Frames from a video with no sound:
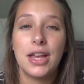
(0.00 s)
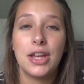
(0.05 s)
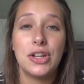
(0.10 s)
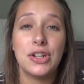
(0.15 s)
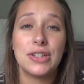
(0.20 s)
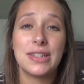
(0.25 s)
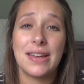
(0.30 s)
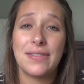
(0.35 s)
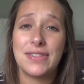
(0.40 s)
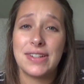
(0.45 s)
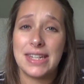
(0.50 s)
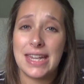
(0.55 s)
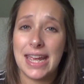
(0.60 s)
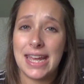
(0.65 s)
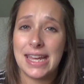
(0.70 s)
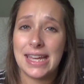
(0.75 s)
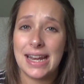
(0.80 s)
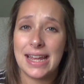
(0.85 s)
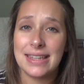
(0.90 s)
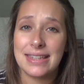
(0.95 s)
You just have to
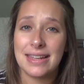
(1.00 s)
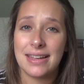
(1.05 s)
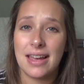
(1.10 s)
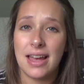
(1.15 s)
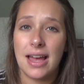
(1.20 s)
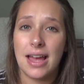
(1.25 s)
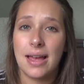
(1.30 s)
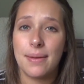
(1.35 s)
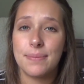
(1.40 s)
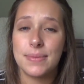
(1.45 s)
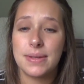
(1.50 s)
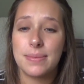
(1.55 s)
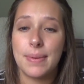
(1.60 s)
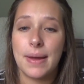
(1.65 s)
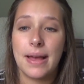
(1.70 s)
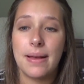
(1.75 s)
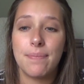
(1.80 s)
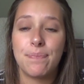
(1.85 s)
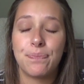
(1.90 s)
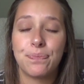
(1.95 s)
take it as it comes.
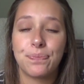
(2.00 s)
But